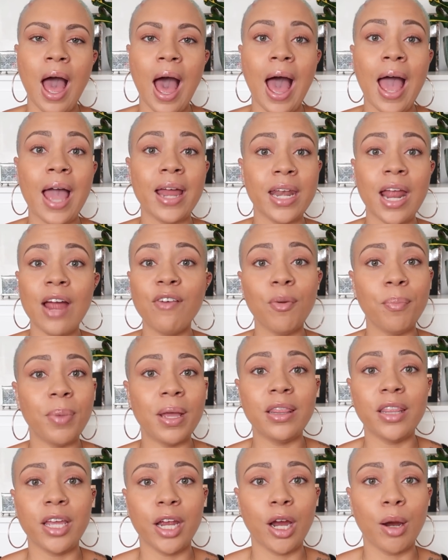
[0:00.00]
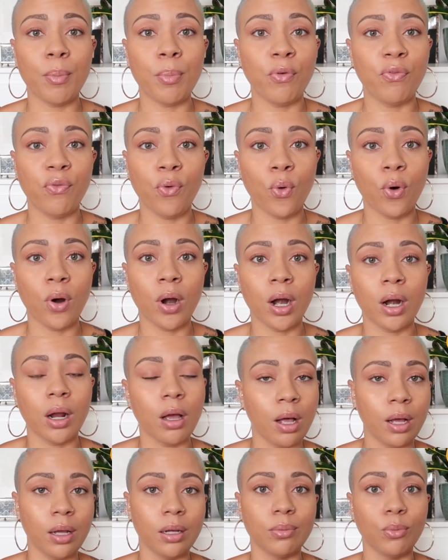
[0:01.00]
I had never been there before,
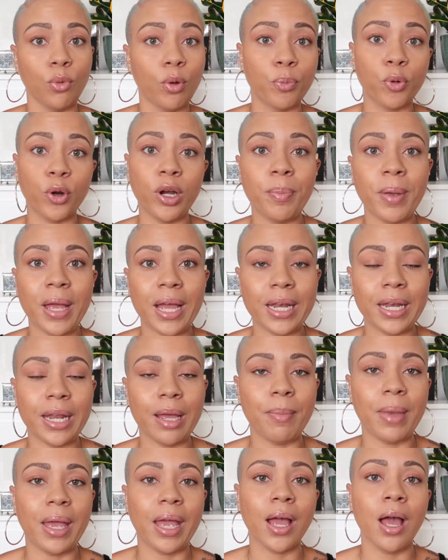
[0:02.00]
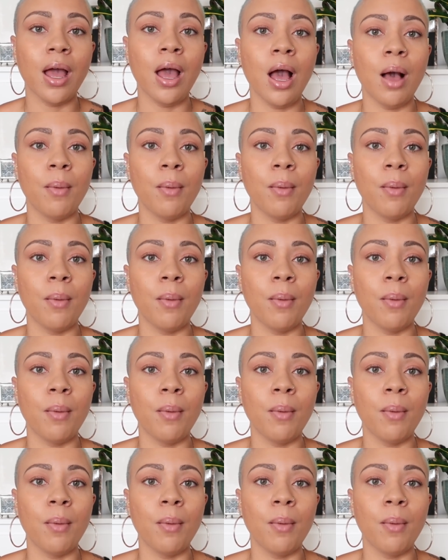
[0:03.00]
well, pre-pandemic,